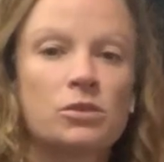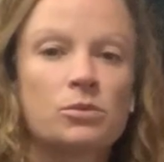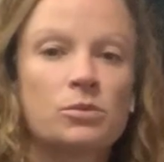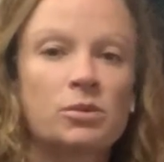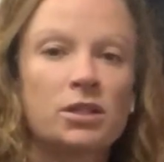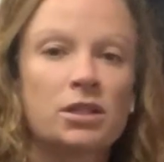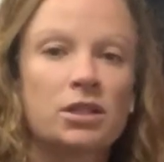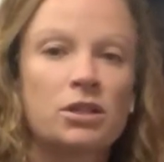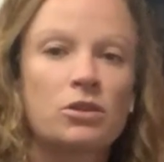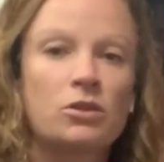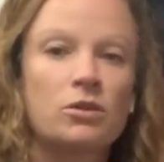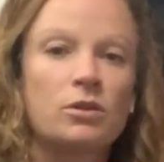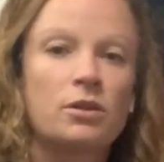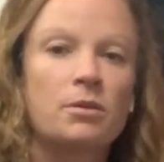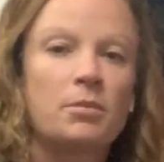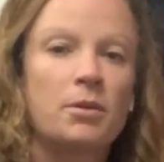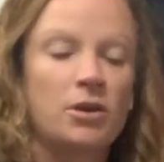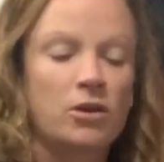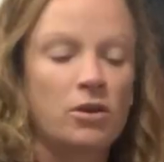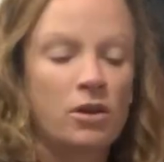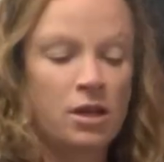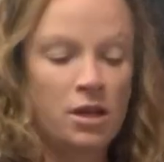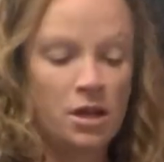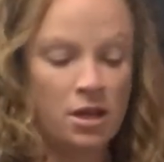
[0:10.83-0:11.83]
So we're gonna go at
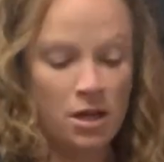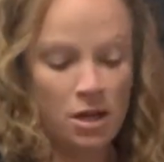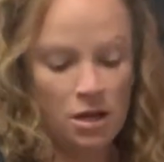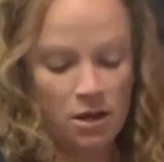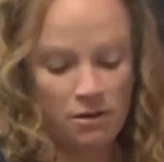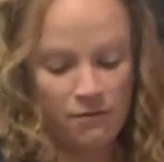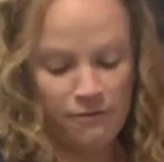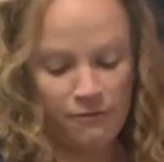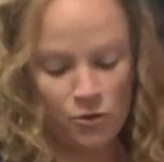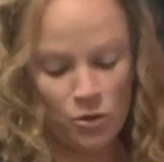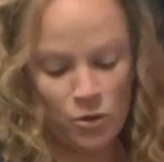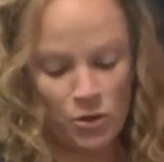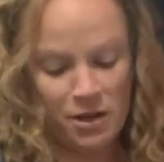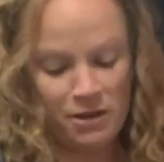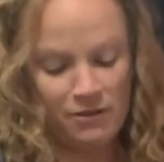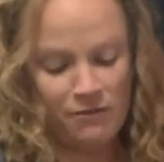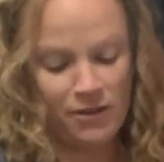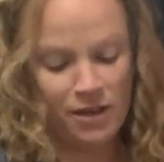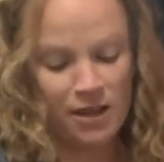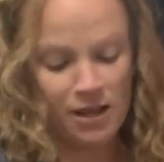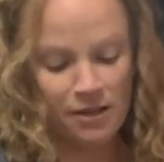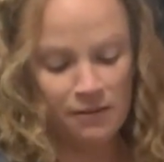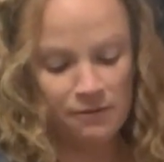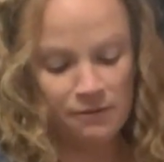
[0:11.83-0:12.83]
about a
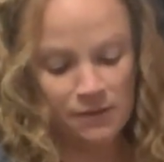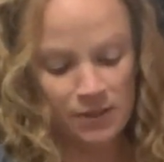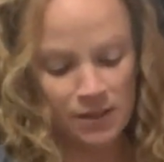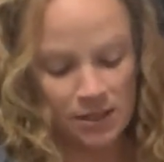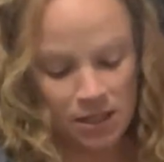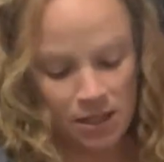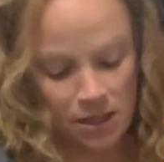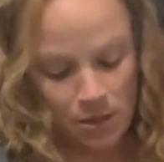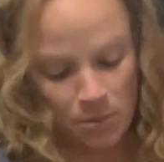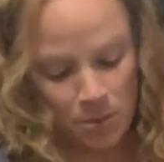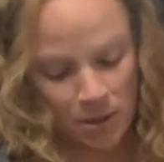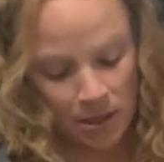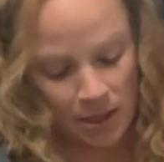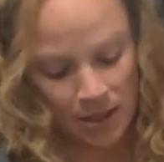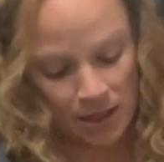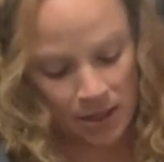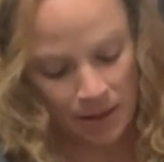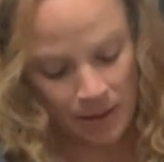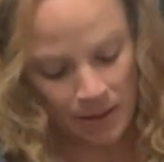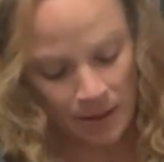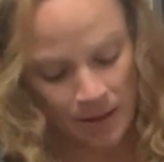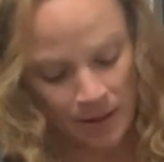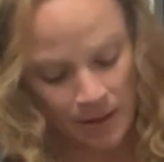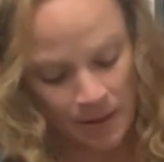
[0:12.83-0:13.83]
45 to the
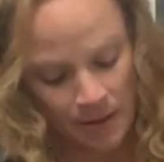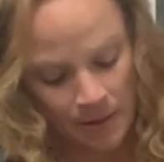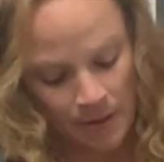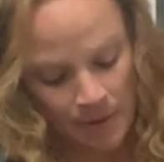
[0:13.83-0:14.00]
body.